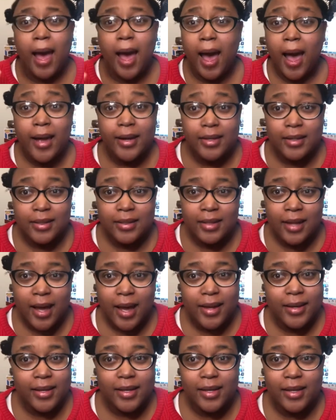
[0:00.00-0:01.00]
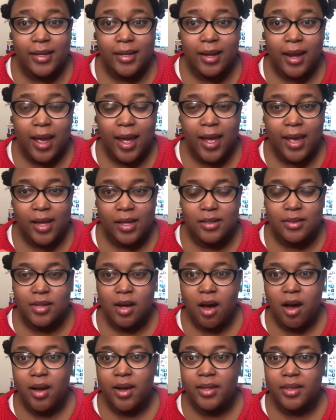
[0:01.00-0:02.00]
I could not eat and
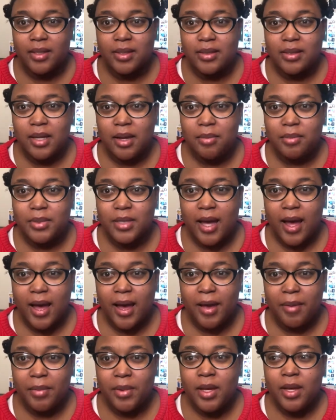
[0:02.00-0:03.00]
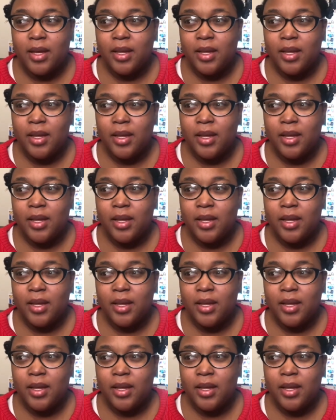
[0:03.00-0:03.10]
talk at the same time.